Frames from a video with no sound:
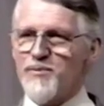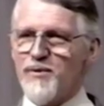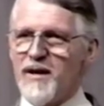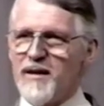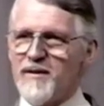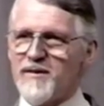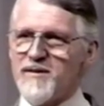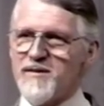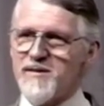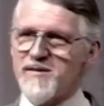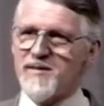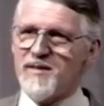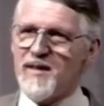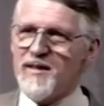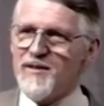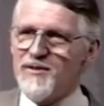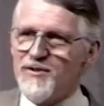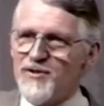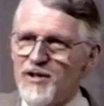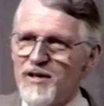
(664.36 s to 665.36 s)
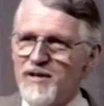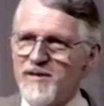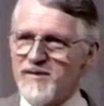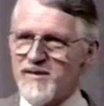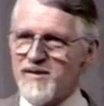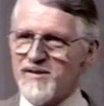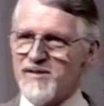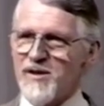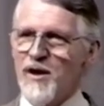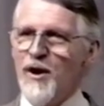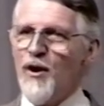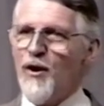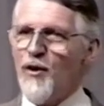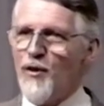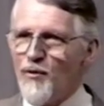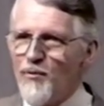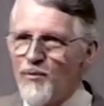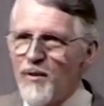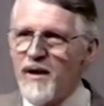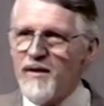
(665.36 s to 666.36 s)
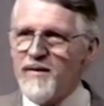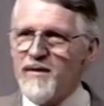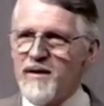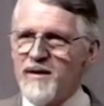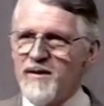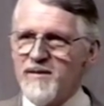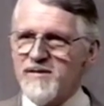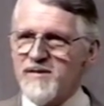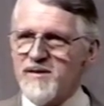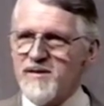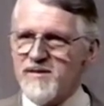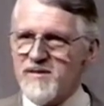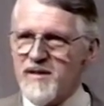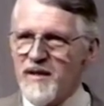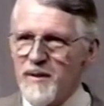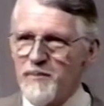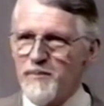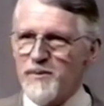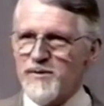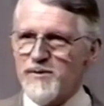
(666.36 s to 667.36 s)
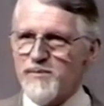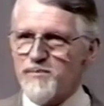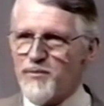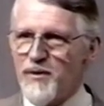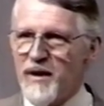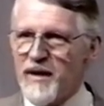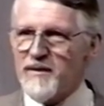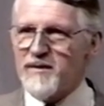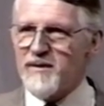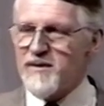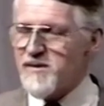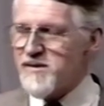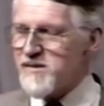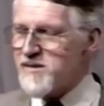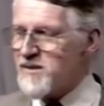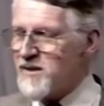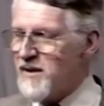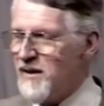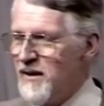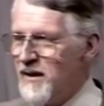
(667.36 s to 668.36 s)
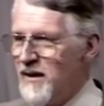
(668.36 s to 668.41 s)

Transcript: practiced, then Jesus, or rather his disciples practiced.